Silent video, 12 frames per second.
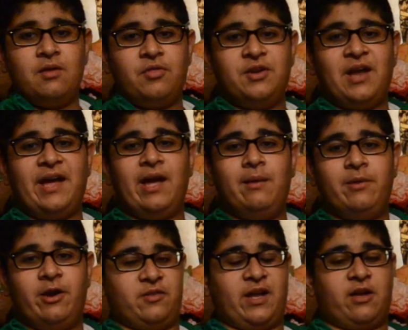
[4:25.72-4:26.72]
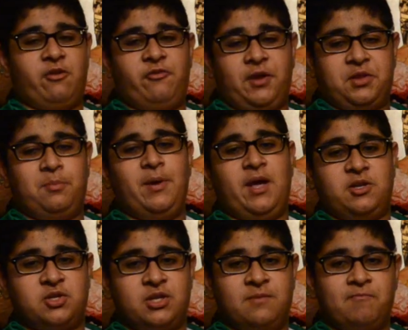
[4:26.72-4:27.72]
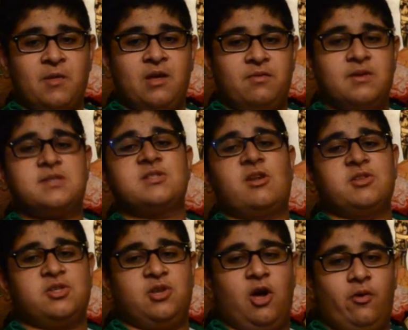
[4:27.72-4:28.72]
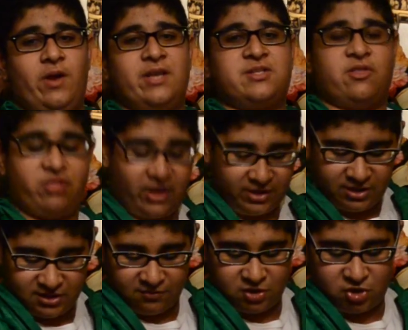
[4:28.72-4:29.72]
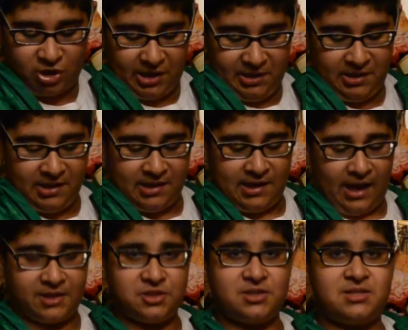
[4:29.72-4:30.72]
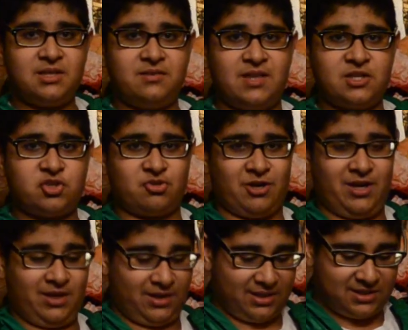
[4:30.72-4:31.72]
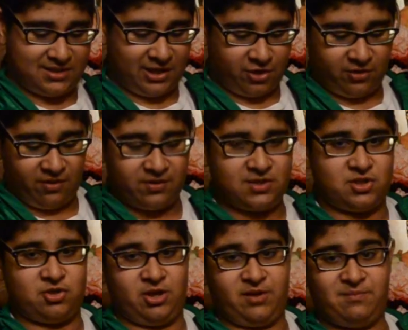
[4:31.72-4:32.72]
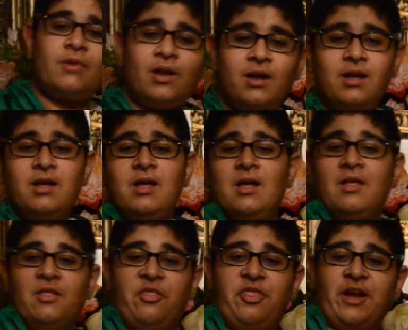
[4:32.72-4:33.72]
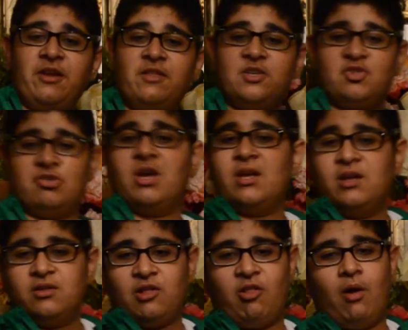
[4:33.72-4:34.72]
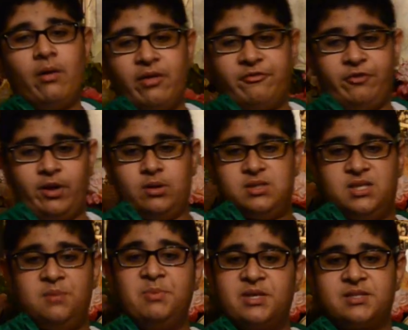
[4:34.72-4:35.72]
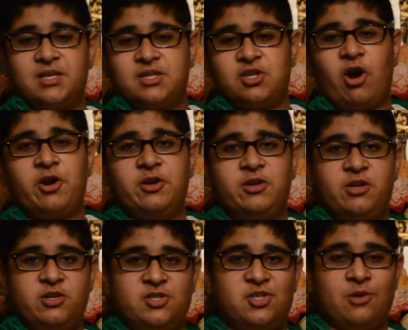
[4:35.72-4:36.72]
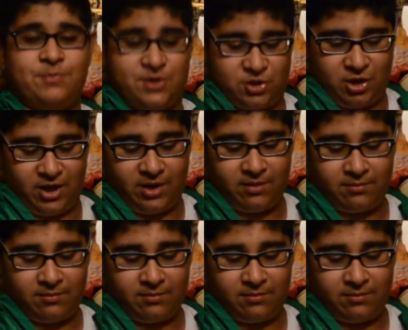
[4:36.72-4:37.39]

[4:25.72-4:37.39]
The diameter that can affect the pitch. This is also known as the thickness of the string. As you can see, this string is thicker than this string. The thicker the string, the lower the frequency because it is harder to disturb the string.